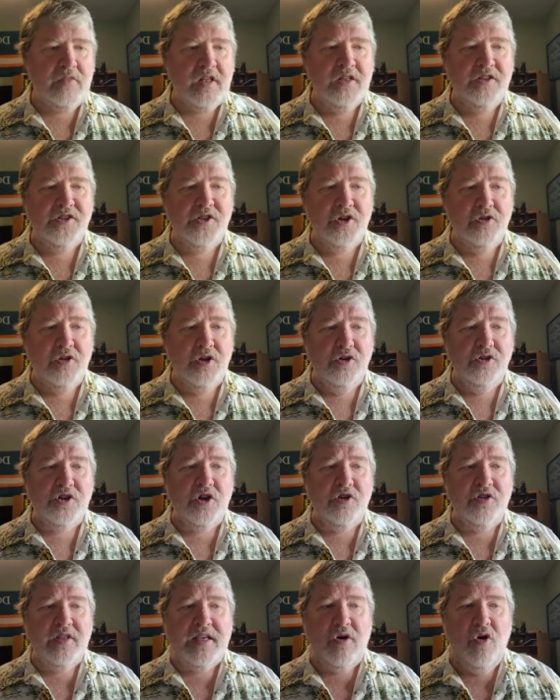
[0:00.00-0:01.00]
So those
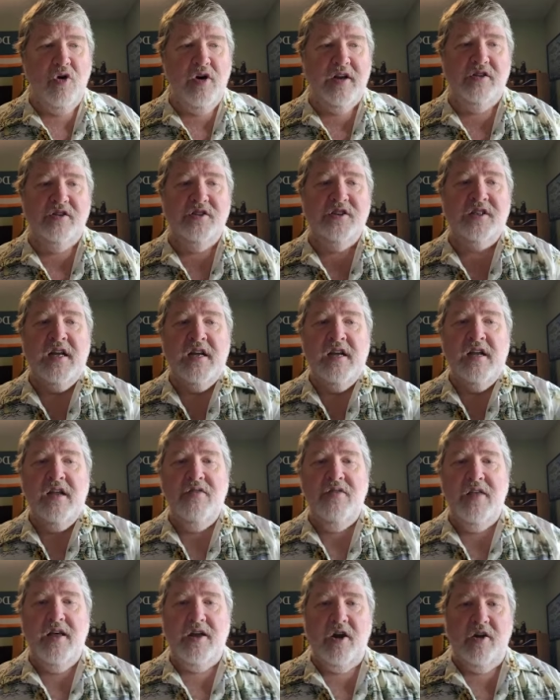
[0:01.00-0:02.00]
are the oils
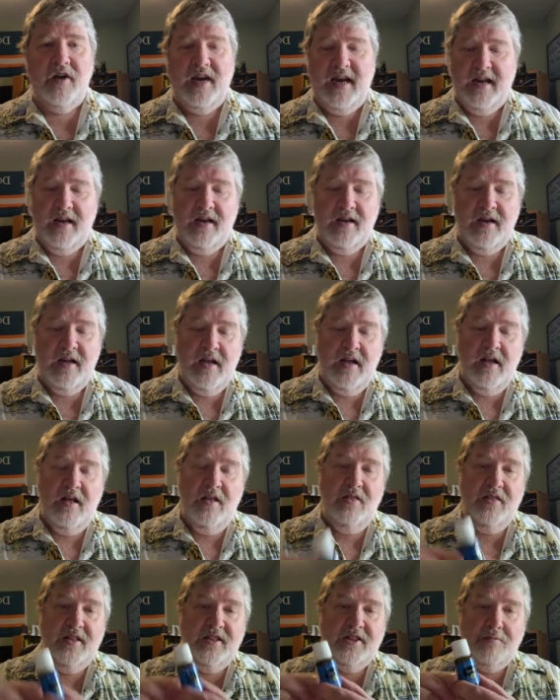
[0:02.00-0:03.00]
that are in
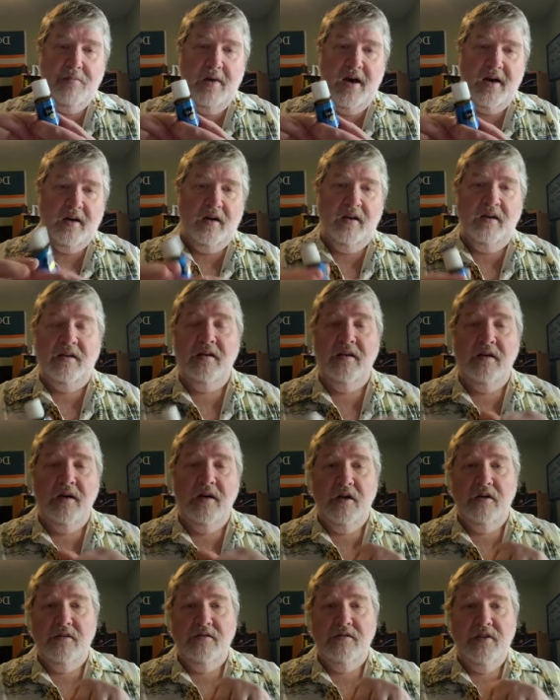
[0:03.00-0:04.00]
this bottle
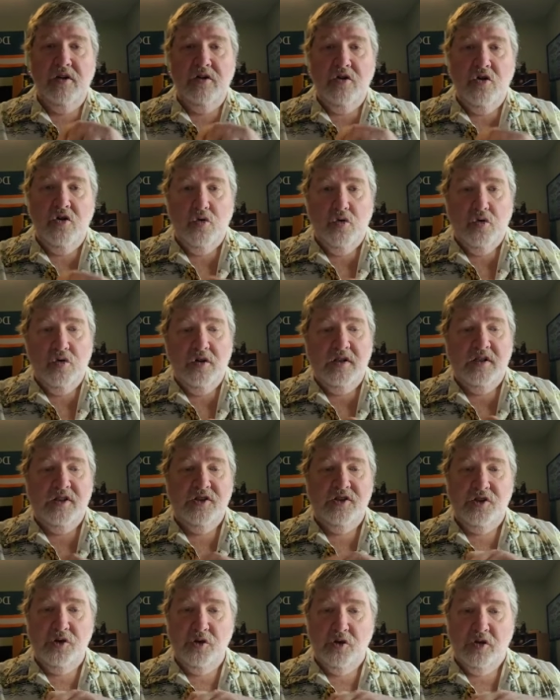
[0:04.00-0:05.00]
of Cool
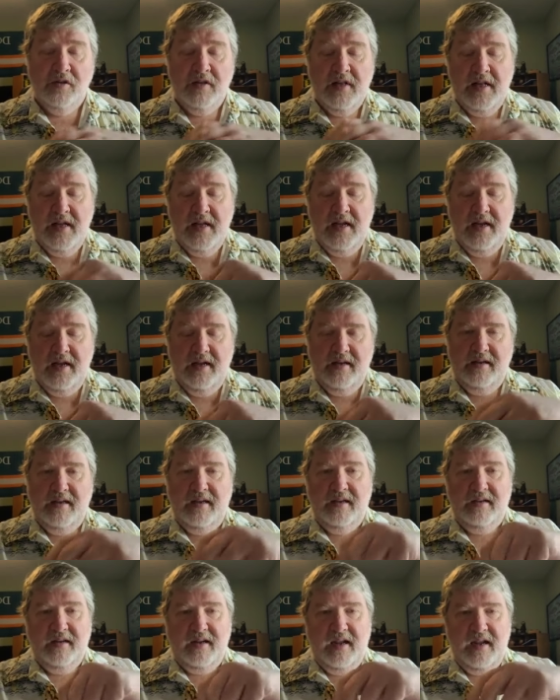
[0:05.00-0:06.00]
Azul.
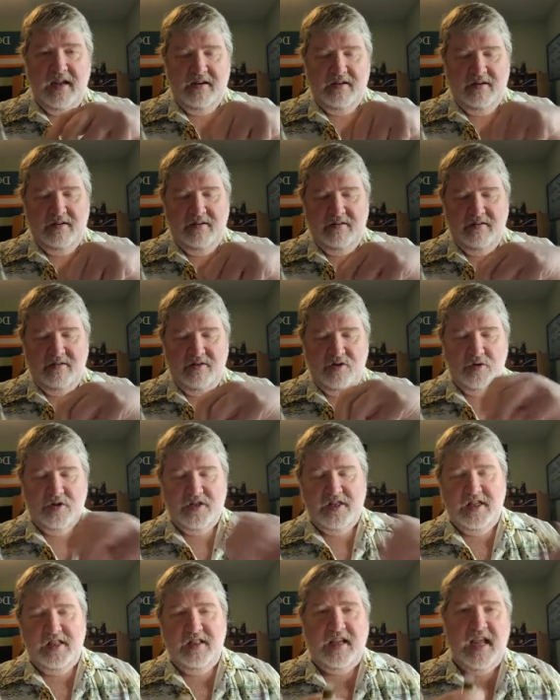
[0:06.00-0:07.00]
And again,
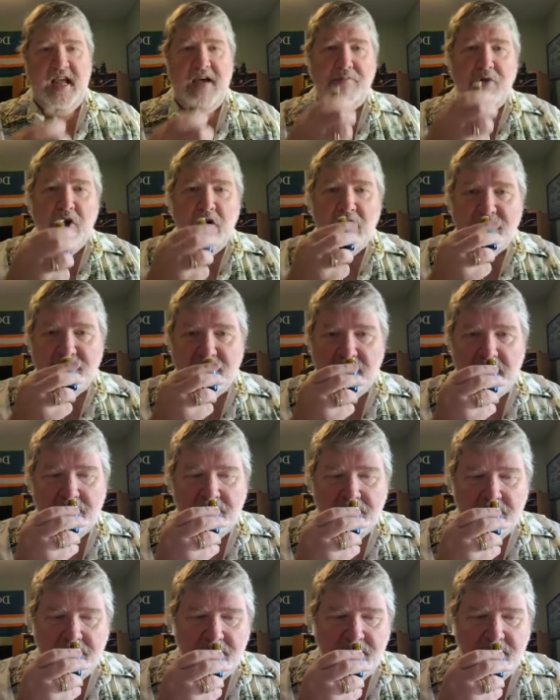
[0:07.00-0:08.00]
twisting the cap off,
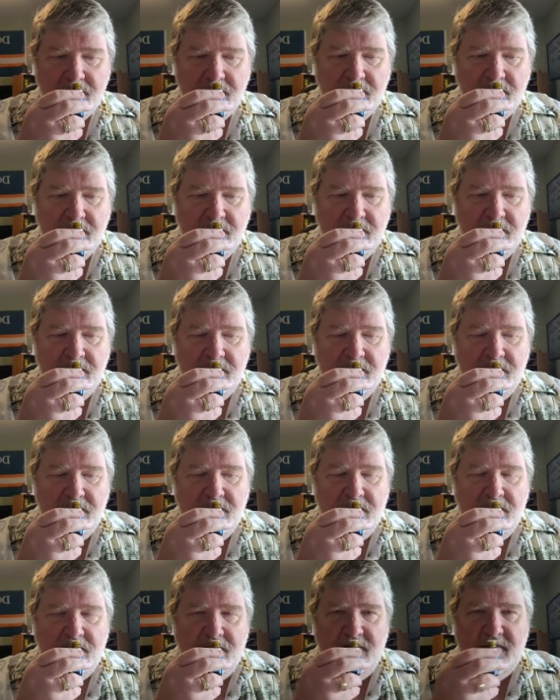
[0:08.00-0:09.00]

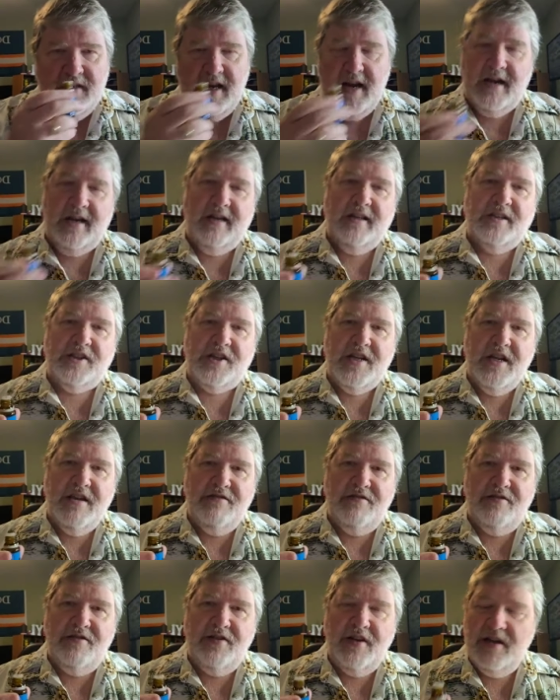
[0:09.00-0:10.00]
taking a
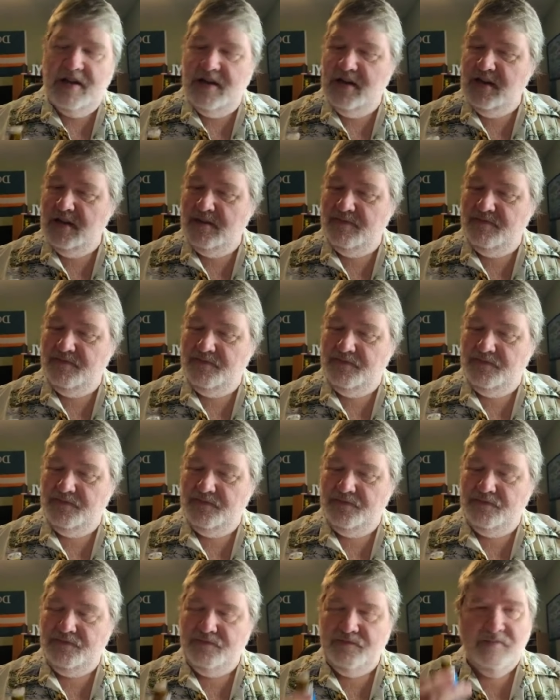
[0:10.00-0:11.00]
sniff.
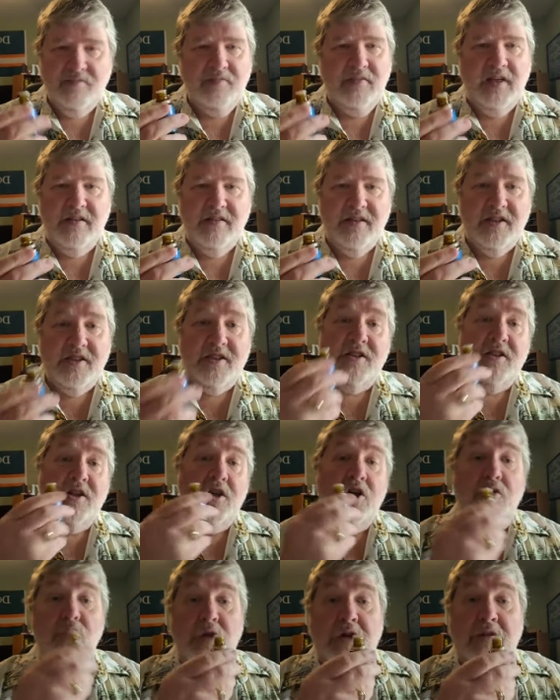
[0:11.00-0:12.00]
This is a
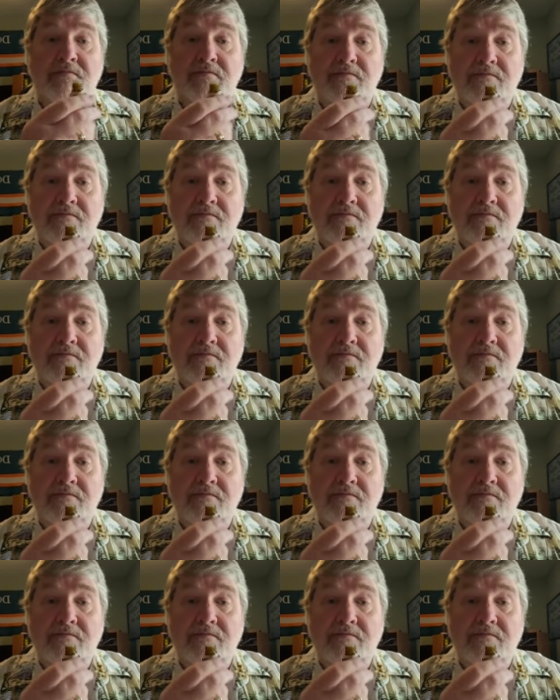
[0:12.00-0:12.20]
good one.